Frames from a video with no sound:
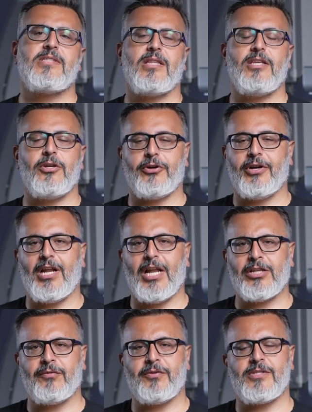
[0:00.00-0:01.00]
study or an
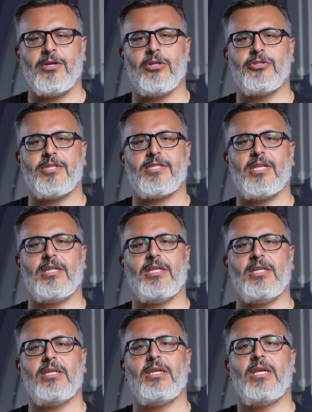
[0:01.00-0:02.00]
electrophysiology study